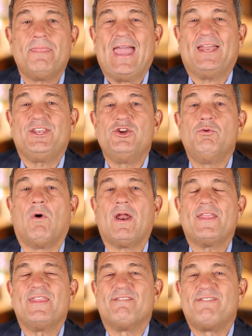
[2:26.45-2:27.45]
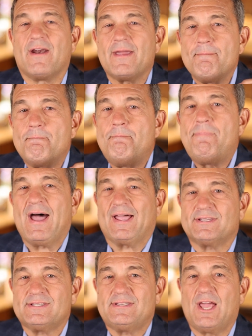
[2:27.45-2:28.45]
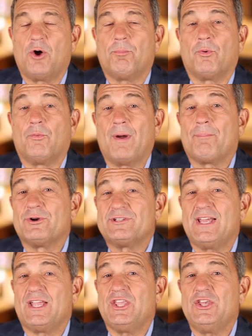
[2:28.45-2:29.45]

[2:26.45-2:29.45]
and you wanted the very best to help represent